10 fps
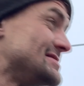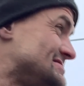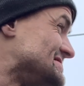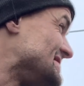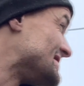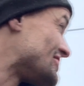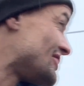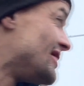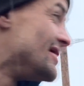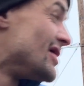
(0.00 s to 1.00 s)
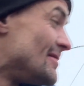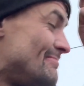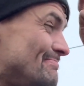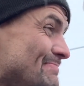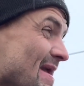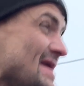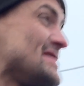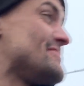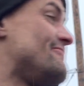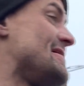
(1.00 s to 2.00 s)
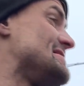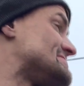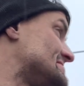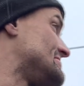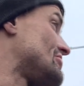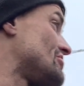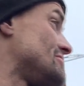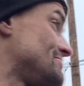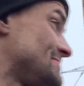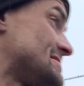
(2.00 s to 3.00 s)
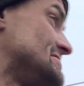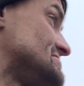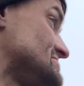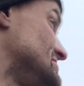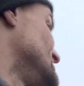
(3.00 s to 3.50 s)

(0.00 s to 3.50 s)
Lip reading: seeing her pained face and hurt because